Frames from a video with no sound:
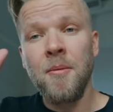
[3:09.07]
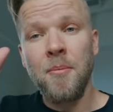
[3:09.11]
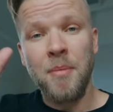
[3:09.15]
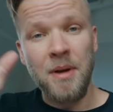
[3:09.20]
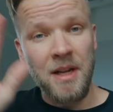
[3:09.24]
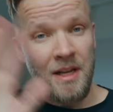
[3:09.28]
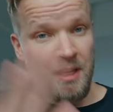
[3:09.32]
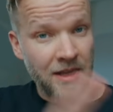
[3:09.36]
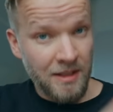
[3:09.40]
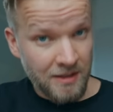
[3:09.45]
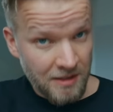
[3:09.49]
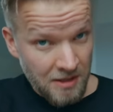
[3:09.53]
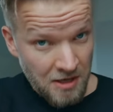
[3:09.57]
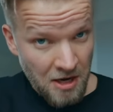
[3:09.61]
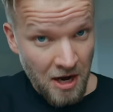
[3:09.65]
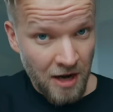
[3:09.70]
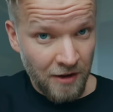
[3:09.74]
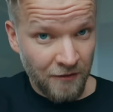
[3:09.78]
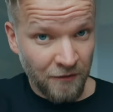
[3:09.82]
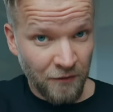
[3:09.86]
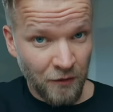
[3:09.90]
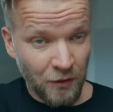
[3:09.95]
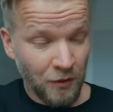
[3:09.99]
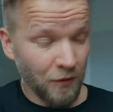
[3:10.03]
but it is
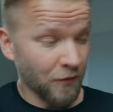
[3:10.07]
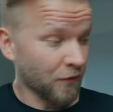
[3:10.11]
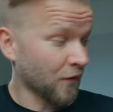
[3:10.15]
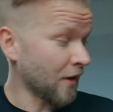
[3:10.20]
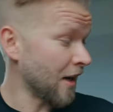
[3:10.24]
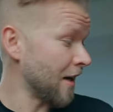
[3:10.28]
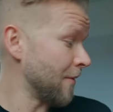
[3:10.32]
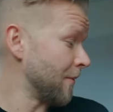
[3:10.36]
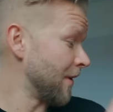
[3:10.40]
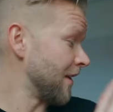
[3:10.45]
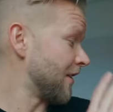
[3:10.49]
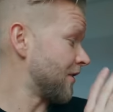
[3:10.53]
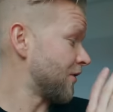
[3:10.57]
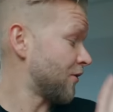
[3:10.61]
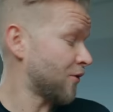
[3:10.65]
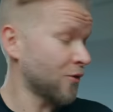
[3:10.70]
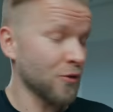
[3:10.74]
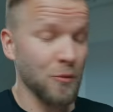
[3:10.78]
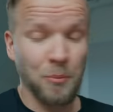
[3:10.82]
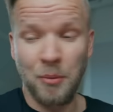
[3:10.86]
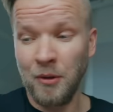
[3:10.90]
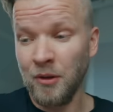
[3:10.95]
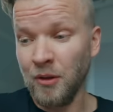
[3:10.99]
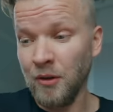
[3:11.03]
not full frame, and it's
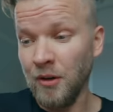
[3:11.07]
super